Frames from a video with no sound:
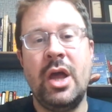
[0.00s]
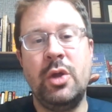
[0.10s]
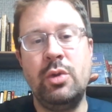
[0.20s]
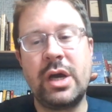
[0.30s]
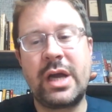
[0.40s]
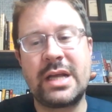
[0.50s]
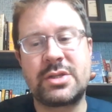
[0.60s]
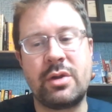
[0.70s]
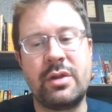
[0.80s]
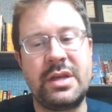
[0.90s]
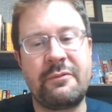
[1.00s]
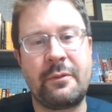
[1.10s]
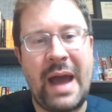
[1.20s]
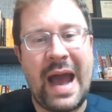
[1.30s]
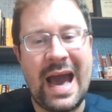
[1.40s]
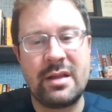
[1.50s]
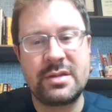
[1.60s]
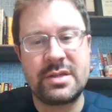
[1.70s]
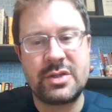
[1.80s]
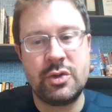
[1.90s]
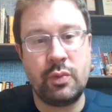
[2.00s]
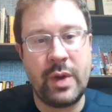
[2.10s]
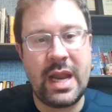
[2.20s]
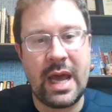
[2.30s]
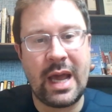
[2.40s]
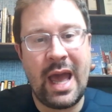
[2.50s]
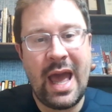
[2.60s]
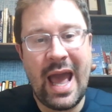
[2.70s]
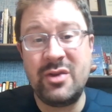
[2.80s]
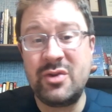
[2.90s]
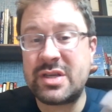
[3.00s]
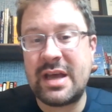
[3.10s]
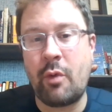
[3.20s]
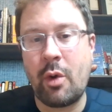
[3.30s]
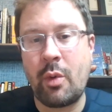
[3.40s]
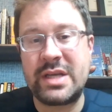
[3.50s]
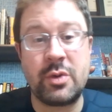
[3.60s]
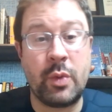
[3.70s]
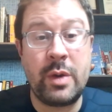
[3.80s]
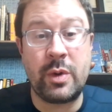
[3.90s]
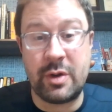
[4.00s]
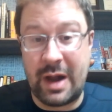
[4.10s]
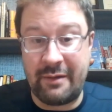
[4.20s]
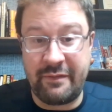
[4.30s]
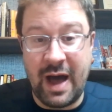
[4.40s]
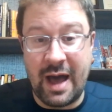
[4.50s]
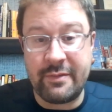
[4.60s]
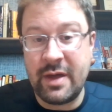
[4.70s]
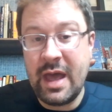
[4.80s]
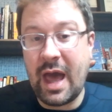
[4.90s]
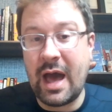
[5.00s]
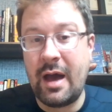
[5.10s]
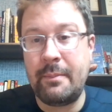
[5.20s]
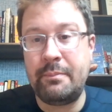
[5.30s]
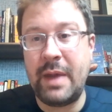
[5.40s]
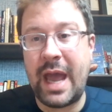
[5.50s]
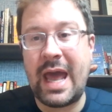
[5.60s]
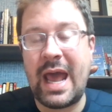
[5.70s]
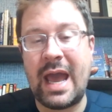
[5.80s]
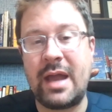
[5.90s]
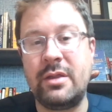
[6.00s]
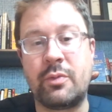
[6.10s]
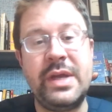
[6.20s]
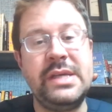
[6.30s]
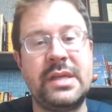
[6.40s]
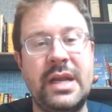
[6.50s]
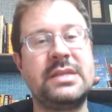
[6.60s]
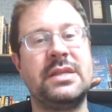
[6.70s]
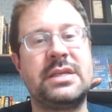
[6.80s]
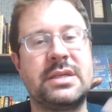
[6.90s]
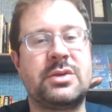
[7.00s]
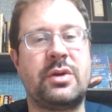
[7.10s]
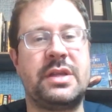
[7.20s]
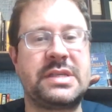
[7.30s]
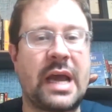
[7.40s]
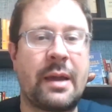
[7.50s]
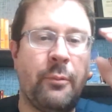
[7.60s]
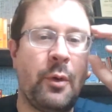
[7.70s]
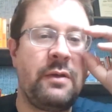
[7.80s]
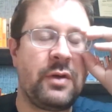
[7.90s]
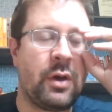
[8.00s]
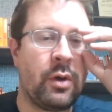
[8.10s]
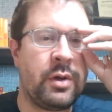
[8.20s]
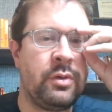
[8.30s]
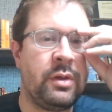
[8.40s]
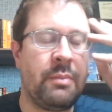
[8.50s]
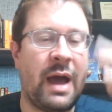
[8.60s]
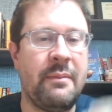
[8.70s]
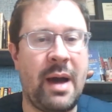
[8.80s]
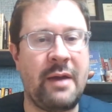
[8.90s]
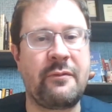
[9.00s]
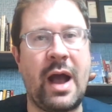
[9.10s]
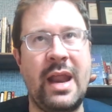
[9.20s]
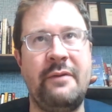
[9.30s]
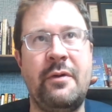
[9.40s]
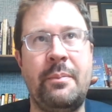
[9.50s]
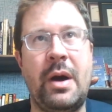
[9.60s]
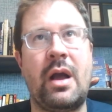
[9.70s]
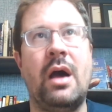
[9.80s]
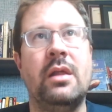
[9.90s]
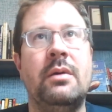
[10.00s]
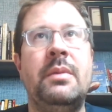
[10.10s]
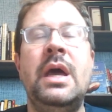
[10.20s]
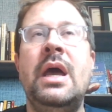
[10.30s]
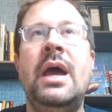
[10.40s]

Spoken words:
you look at sort of the different paths to winning, and you just have more ways to win when you're down 5. And the reason is, and this is sort of the second point, if you go to my Friday football column,